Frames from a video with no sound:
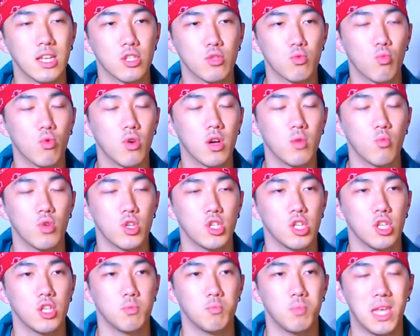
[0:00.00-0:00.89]
one, which
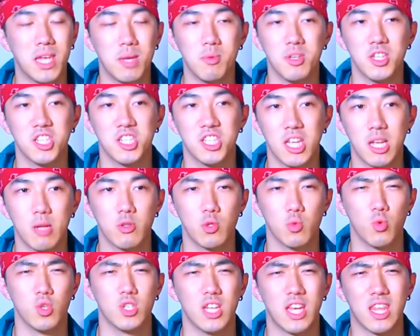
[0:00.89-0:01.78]
is Baby Steps,
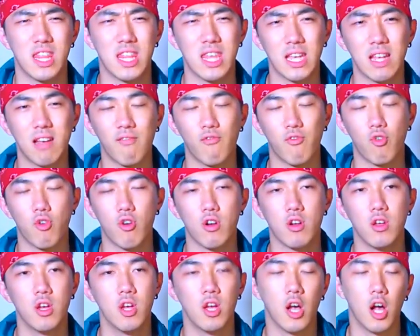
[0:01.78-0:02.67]
which I think I've
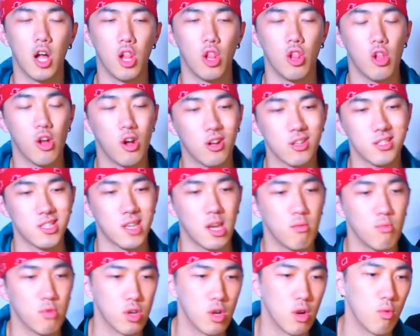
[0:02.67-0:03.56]
heard a long
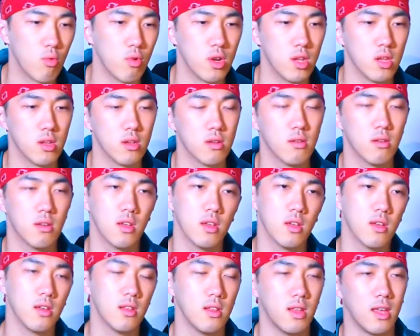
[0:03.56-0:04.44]
time ago when it
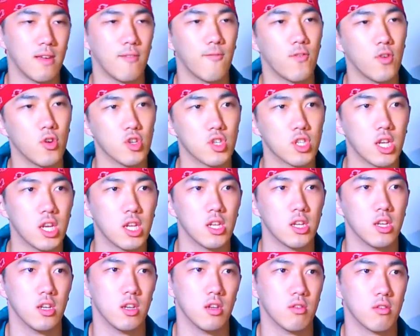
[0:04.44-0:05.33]
like first kind
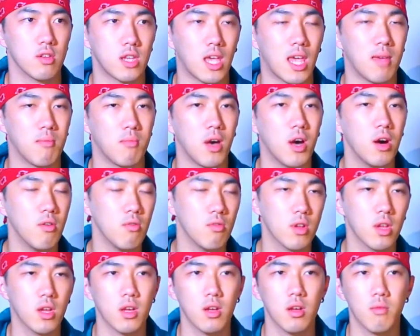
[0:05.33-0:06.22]
of came
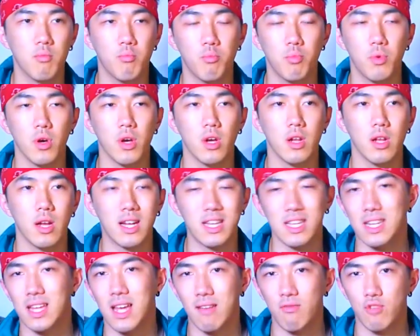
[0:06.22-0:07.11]
out. But I
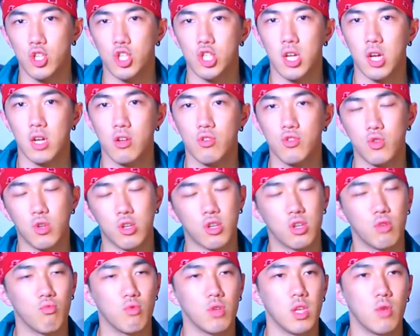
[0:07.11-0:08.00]
didn't have this channel, so I
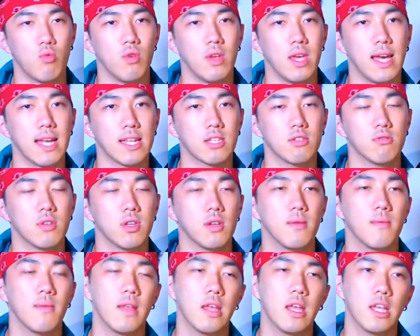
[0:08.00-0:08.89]
can not really react to
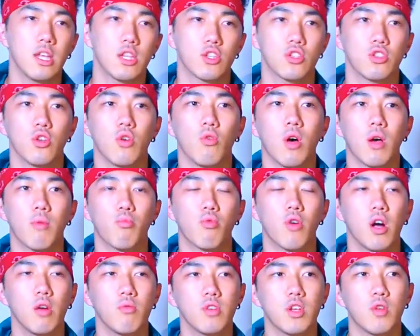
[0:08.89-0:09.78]
it. So I'll
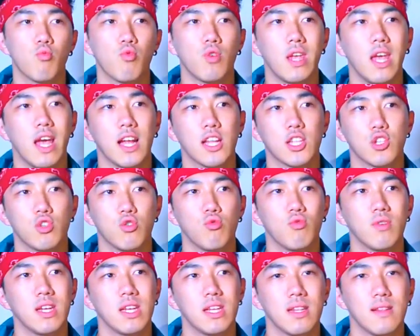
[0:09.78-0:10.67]
probably react to
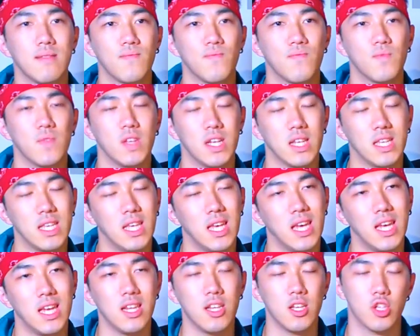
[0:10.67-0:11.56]
it
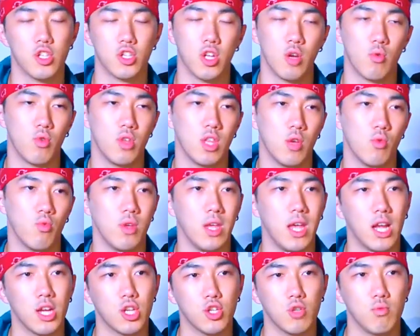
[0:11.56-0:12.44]
again. It's not really a
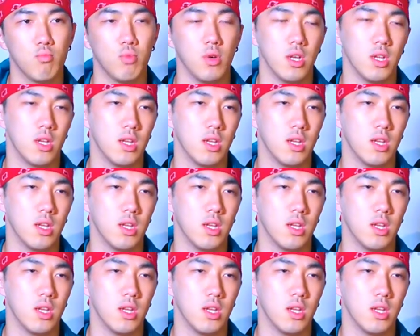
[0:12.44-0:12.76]
reaction, but